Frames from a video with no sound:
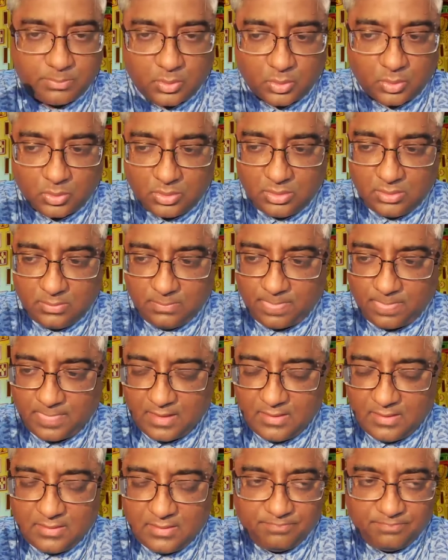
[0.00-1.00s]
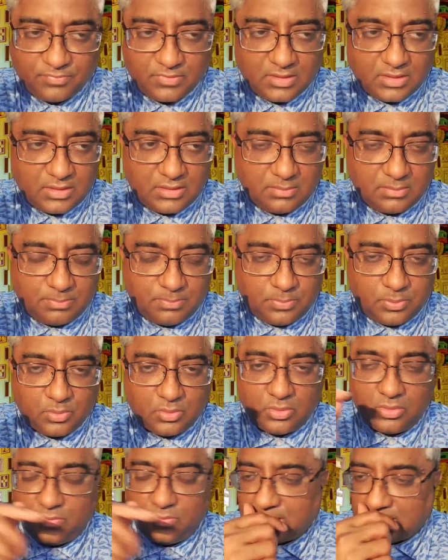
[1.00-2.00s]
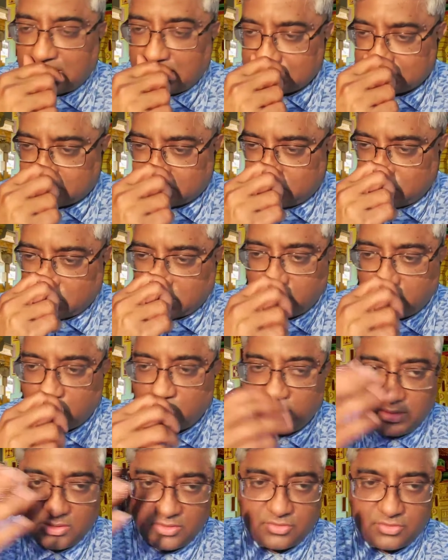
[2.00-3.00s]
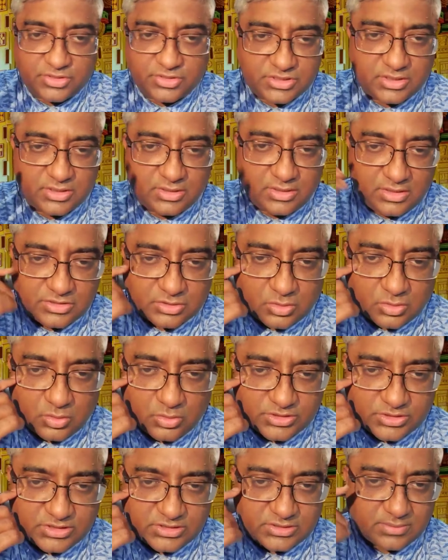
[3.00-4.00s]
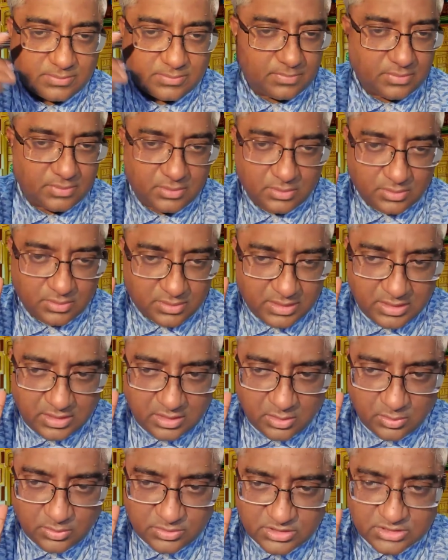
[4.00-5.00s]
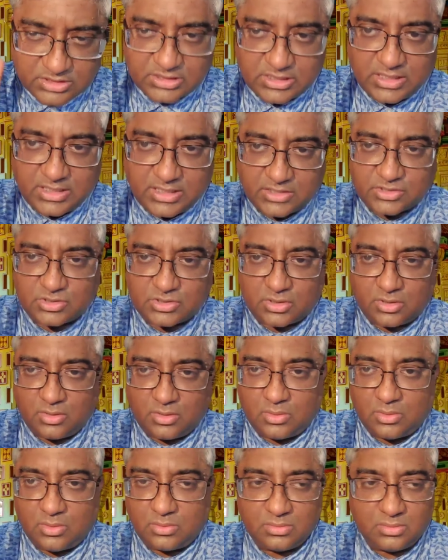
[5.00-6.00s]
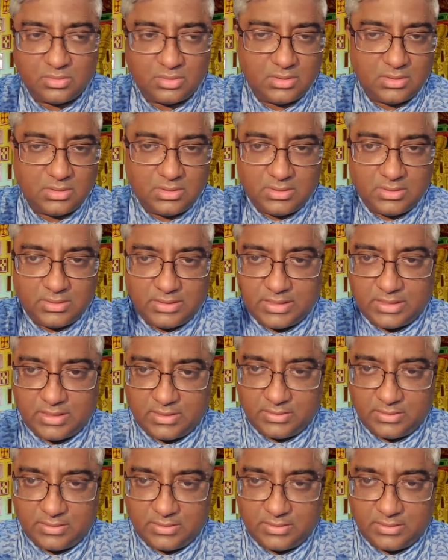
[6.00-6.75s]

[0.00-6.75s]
poll, and the poll will ask you, are you interested in these courses? Right now, just say yes or no. Yeah,